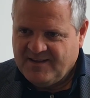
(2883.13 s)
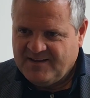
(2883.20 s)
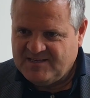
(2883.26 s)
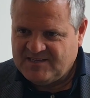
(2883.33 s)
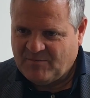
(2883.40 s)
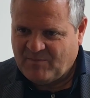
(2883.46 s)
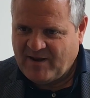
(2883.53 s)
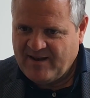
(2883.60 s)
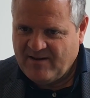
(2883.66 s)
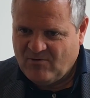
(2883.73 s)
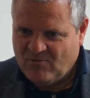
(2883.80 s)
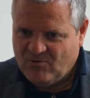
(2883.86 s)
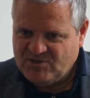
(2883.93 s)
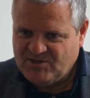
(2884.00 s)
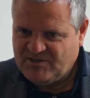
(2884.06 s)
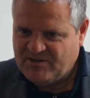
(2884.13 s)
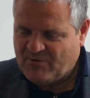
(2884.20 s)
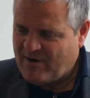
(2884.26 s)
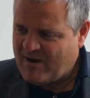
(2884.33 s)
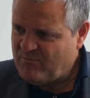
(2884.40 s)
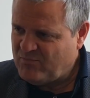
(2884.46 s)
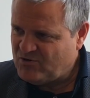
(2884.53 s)
He's a player who is in the
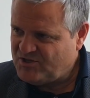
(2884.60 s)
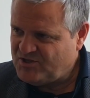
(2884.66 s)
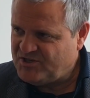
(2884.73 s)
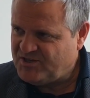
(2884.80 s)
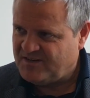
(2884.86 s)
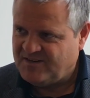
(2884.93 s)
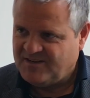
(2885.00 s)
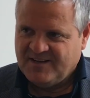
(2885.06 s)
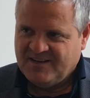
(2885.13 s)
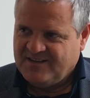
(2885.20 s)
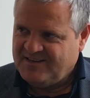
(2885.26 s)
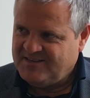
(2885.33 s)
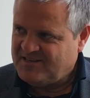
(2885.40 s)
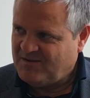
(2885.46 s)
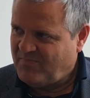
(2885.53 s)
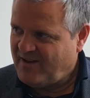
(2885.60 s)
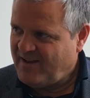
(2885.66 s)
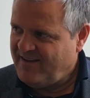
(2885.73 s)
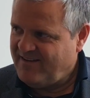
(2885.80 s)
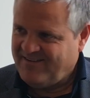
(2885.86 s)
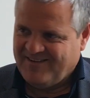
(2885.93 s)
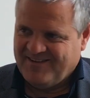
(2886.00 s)
right position. He's a
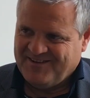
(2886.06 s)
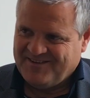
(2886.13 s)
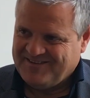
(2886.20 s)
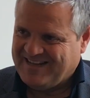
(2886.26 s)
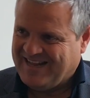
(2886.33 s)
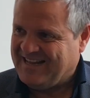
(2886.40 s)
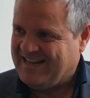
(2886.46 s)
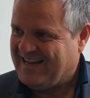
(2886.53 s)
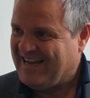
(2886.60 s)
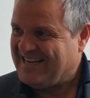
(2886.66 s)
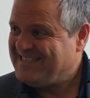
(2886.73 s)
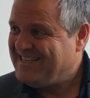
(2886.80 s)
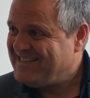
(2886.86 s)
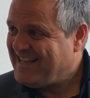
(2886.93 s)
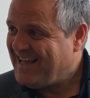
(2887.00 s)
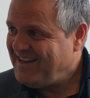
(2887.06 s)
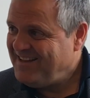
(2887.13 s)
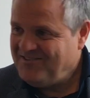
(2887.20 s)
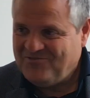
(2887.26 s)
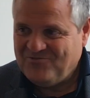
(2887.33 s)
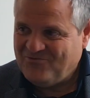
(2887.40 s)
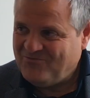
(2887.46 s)
player that has the
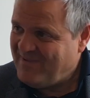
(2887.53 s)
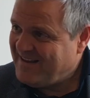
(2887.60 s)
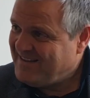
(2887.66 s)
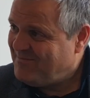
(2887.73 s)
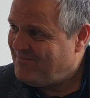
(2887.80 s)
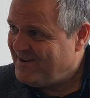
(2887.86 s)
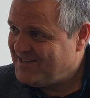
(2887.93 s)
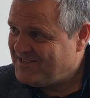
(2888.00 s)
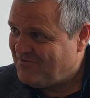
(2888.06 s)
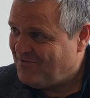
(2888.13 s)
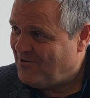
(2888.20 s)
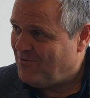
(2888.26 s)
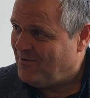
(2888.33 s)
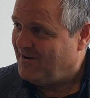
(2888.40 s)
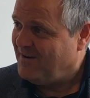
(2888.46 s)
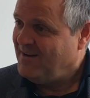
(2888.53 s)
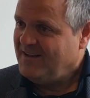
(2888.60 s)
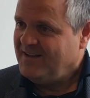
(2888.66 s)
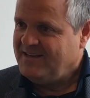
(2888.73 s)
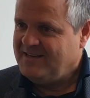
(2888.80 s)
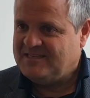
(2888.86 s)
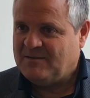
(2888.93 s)
talent to make the press forward.
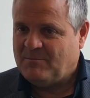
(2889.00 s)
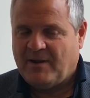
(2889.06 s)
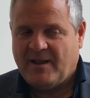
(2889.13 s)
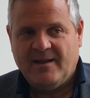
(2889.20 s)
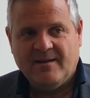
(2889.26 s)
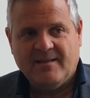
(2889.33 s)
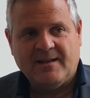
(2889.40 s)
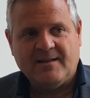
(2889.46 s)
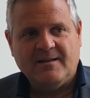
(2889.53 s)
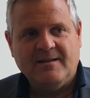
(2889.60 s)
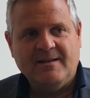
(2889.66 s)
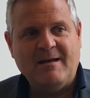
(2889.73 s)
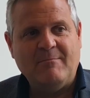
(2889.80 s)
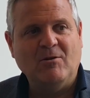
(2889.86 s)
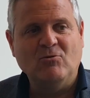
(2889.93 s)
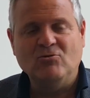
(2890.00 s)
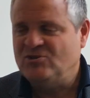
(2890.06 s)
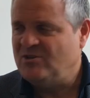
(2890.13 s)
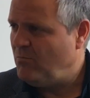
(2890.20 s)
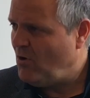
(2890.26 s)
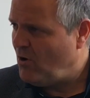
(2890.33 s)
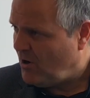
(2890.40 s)
He's a player that never loses
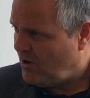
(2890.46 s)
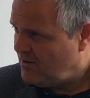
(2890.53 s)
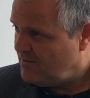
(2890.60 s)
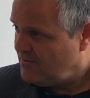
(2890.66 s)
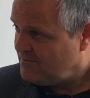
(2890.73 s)
the ball.